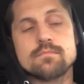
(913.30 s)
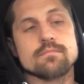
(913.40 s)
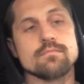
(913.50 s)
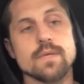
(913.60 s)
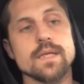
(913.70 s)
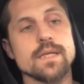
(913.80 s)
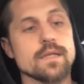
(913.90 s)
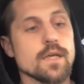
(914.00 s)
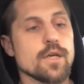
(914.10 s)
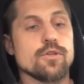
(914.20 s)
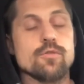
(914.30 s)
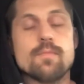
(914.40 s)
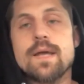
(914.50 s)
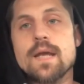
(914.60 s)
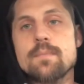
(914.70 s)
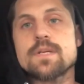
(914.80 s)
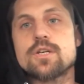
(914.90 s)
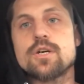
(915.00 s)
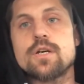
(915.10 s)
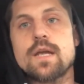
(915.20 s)
Meaning, you might not be
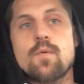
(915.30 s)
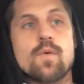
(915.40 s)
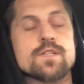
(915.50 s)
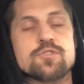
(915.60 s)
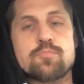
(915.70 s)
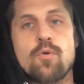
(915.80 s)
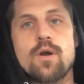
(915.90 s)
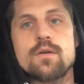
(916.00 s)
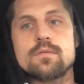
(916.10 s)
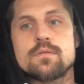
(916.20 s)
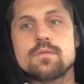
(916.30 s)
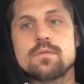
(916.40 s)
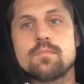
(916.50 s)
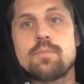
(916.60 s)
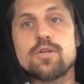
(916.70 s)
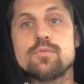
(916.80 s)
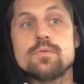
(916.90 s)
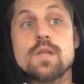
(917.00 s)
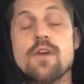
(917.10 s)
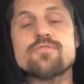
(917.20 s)
good at one sport, but you
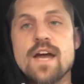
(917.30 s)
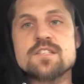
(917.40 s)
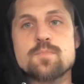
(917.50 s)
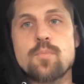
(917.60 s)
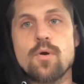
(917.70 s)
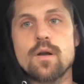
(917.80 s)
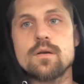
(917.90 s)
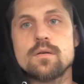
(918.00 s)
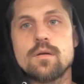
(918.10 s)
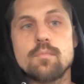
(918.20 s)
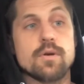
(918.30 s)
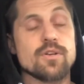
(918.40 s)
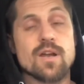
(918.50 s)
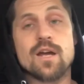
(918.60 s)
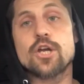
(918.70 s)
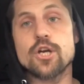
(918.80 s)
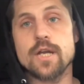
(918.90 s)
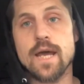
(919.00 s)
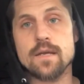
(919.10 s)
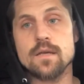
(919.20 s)
love that sport, but you're not good
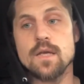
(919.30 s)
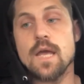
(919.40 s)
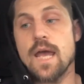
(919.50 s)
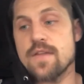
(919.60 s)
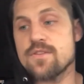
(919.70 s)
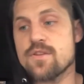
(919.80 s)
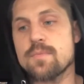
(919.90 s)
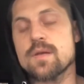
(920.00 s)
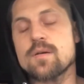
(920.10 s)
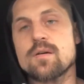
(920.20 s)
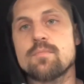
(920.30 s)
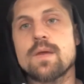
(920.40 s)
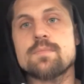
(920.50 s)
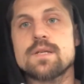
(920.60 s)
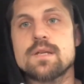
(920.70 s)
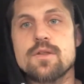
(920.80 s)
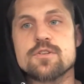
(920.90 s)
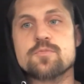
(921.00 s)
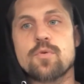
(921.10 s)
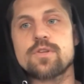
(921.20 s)
at it. And then there'll be maybe another
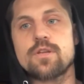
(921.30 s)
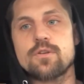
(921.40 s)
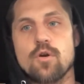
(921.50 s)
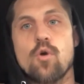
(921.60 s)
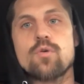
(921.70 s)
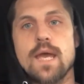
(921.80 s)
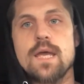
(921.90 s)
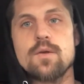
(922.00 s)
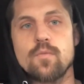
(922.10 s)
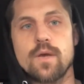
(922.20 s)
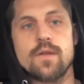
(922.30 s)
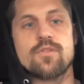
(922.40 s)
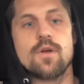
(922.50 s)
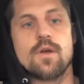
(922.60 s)
sport that you're okay with,